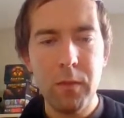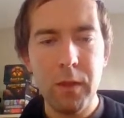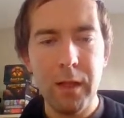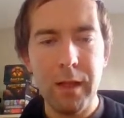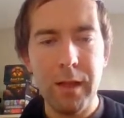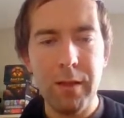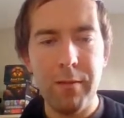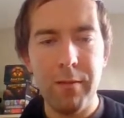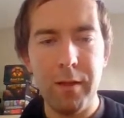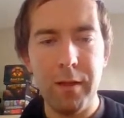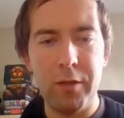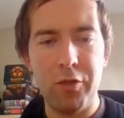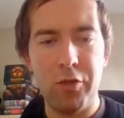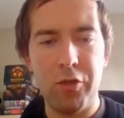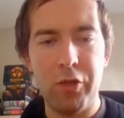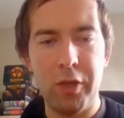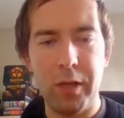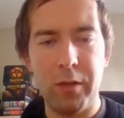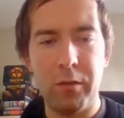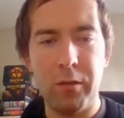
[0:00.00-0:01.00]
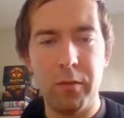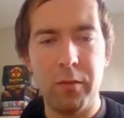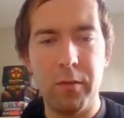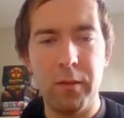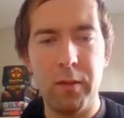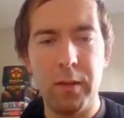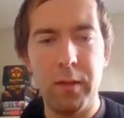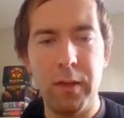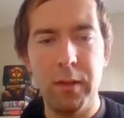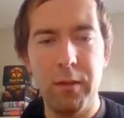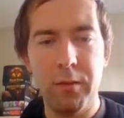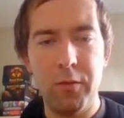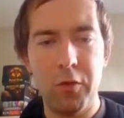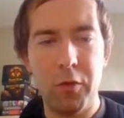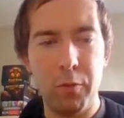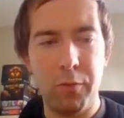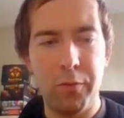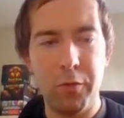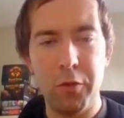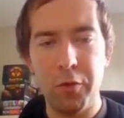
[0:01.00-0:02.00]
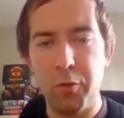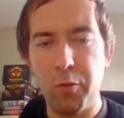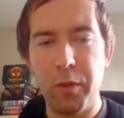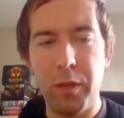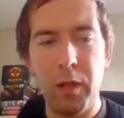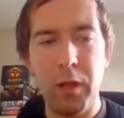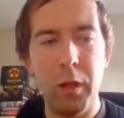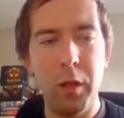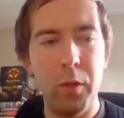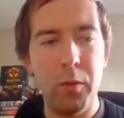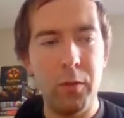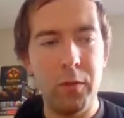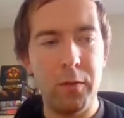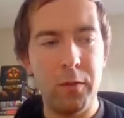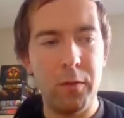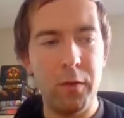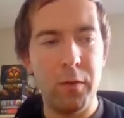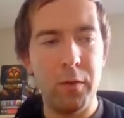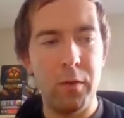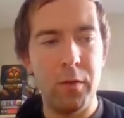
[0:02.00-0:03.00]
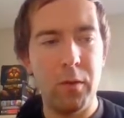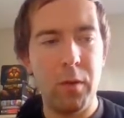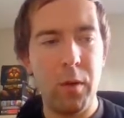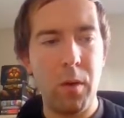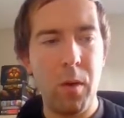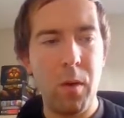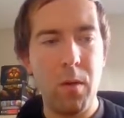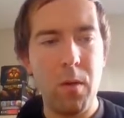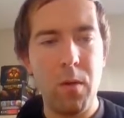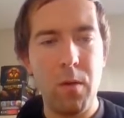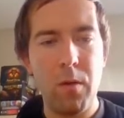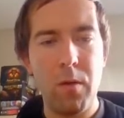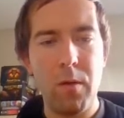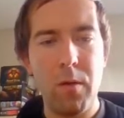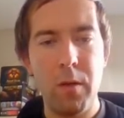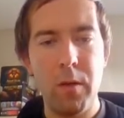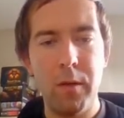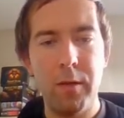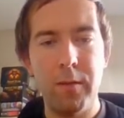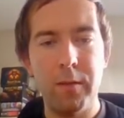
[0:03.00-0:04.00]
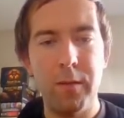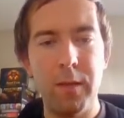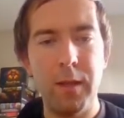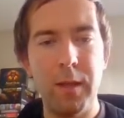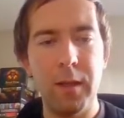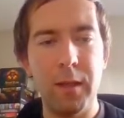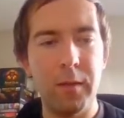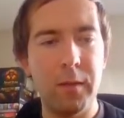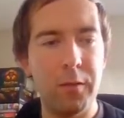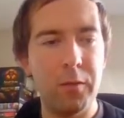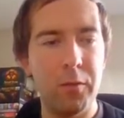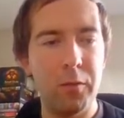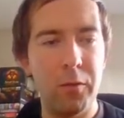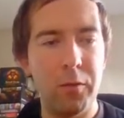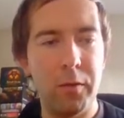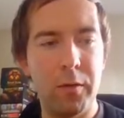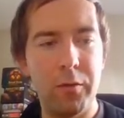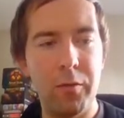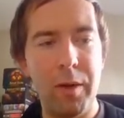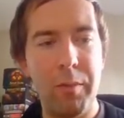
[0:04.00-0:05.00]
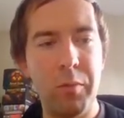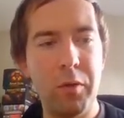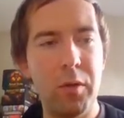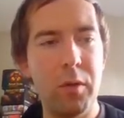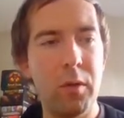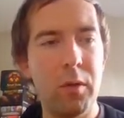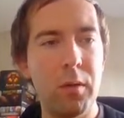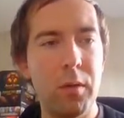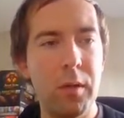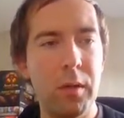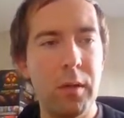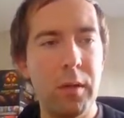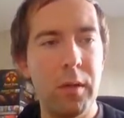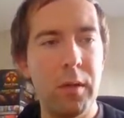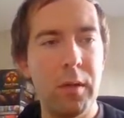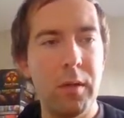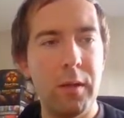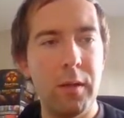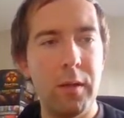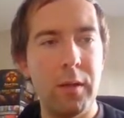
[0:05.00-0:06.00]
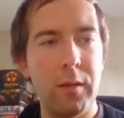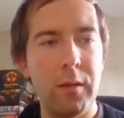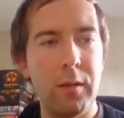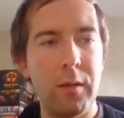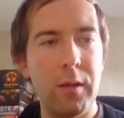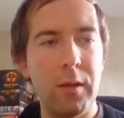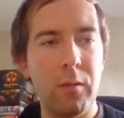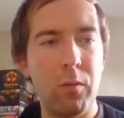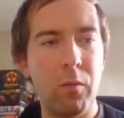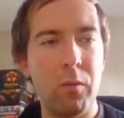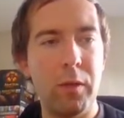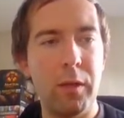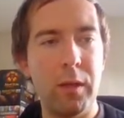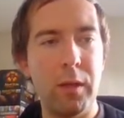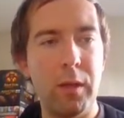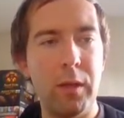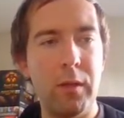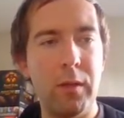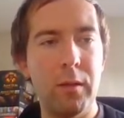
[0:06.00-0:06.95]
FsCheck.dll. So first we load the DLL into the REPL, and then we